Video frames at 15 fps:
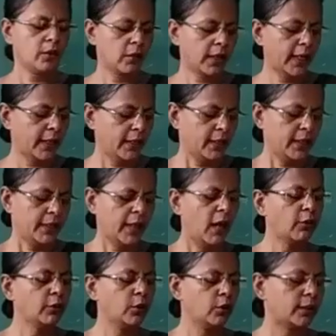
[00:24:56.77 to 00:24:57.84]
Okay.
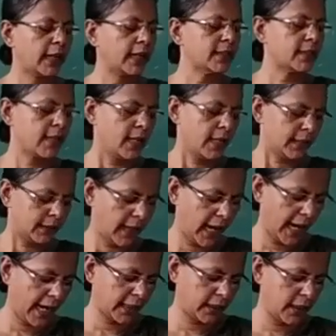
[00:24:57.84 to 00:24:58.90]
Now Newton's
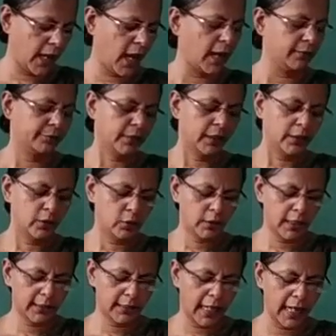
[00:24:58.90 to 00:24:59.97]
third law.
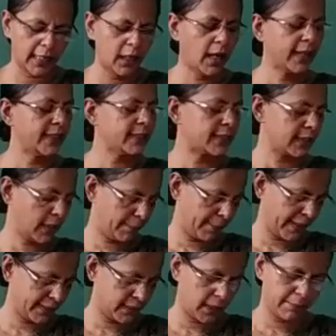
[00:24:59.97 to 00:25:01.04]
Newton's third law is in the
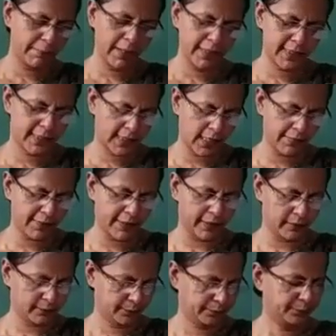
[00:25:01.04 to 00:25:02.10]
page number
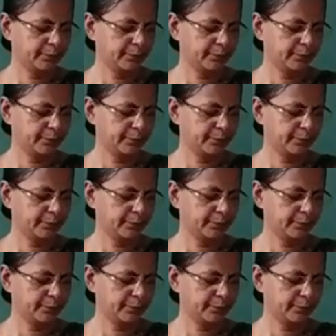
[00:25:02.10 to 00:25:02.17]
7.